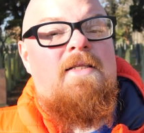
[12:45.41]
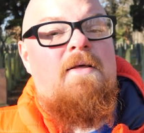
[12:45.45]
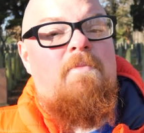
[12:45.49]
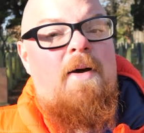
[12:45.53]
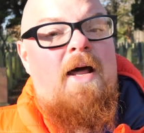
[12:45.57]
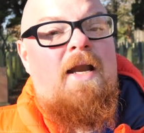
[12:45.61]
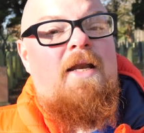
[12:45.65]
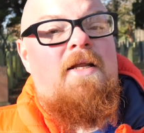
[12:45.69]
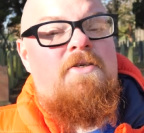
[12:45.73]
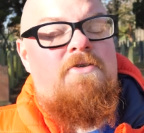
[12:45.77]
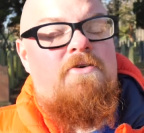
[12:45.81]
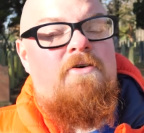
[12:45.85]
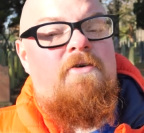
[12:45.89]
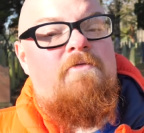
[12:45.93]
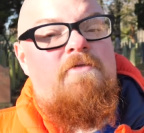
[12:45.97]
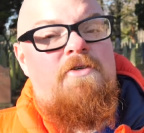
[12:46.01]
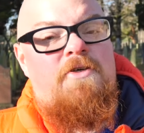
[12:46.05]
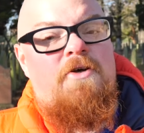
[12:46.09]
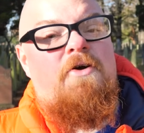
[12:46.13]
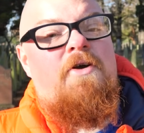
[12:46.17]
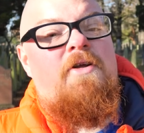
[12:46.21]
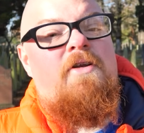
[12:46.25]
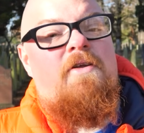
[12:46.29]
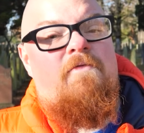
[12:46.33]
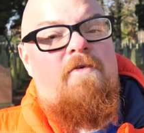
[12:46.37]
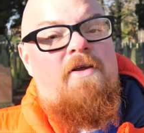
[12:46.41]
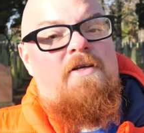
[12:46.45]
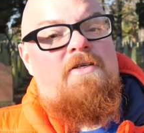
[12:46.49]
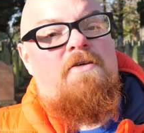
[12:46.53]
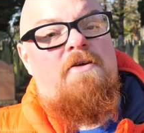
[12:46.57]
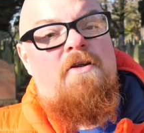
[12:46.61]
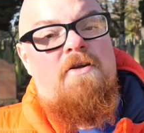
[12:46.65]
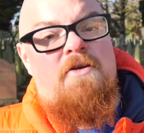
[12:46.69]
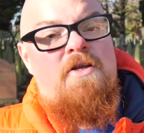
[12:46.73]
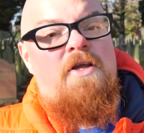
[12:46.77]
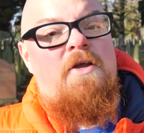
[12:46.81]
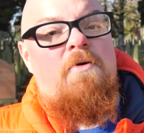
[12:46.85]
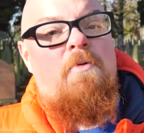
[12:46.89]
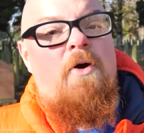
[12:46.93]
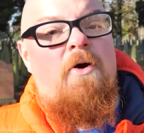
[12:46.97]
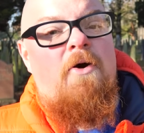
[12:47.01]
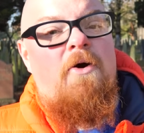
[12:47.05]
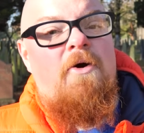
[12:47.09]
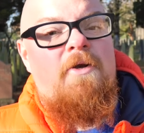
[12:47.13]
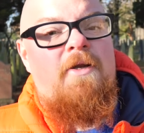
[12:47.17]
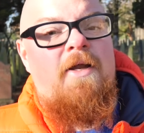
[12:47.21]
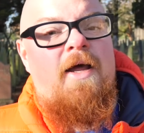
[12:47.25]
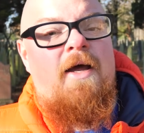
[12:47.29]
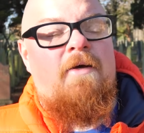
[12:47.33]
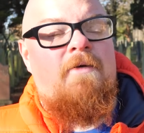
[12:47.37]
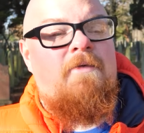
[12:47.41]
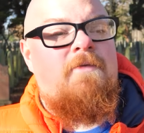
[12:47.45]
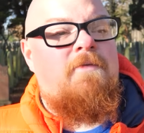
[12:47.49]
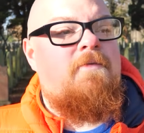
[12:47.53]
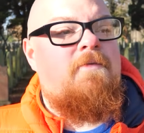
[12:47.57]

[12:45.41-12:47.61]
the manager of Joy Division and New Order,